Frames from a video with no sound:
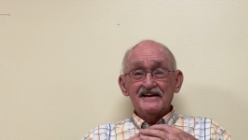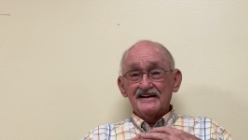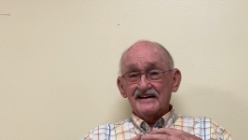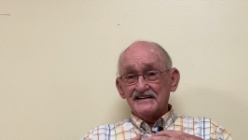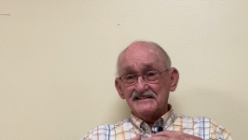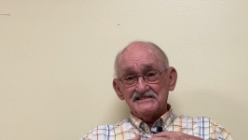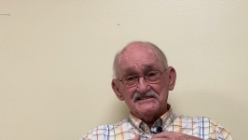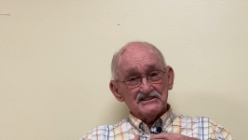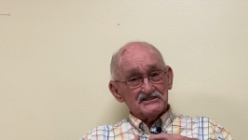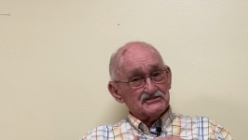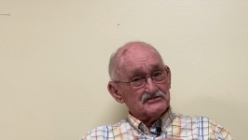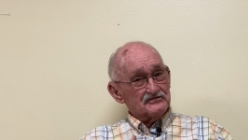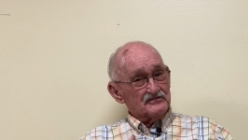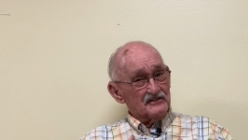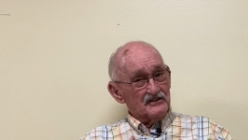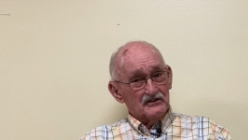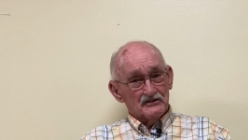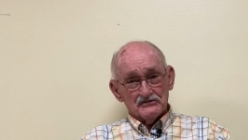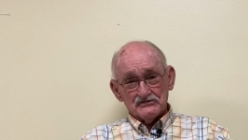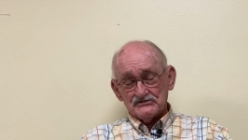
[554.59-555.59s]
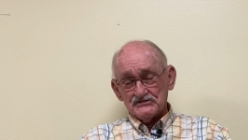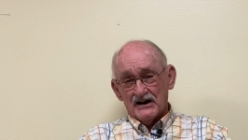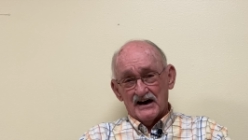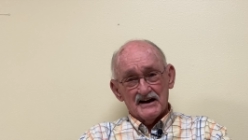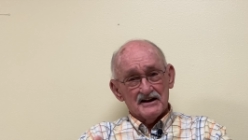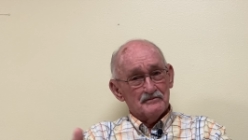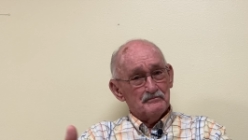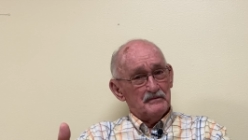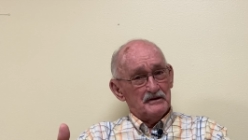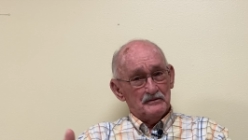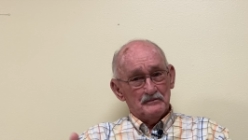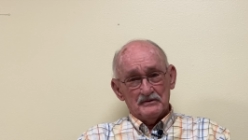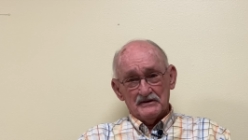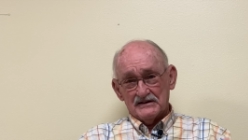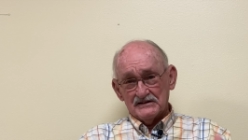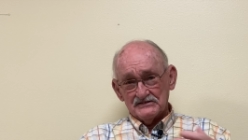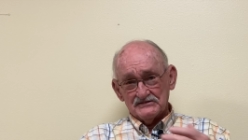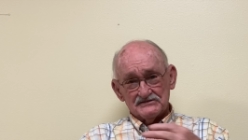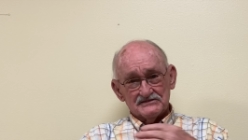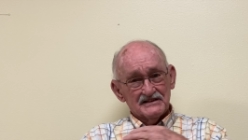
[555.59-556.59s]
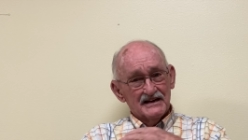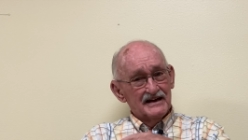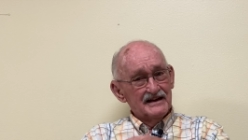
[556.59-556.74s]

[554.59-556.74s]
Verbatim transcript: It just flows out of me because